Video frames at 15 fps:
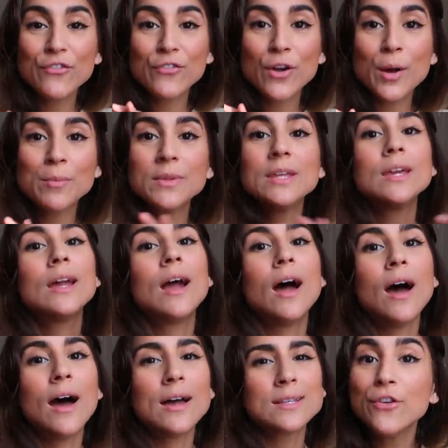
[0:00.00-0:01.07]
From the,
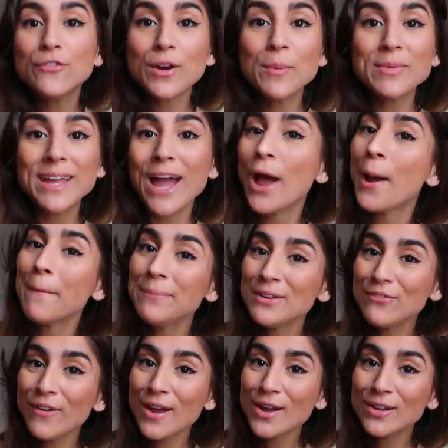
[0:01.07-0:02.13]
uh, from the
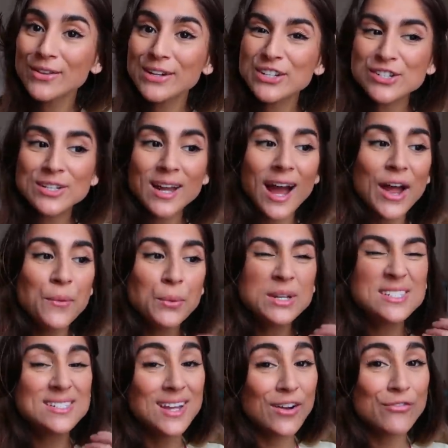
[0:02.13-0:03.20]
Amplify collection, I
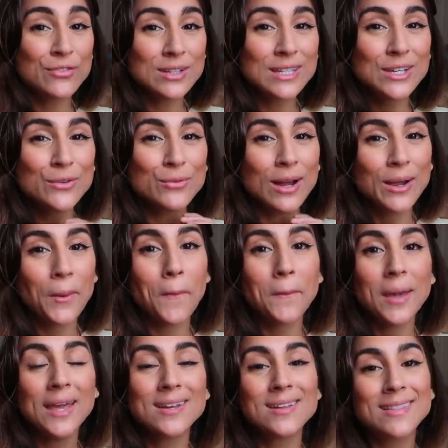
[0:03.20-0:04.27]
would definitely
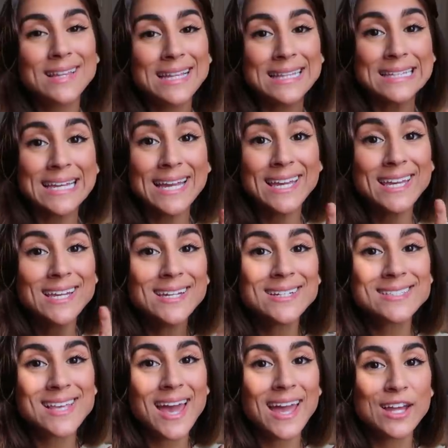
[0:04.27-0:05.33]
recommend the
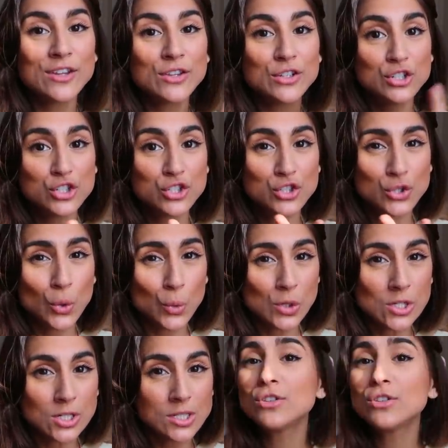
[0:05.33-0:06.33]
leggings and the shorts.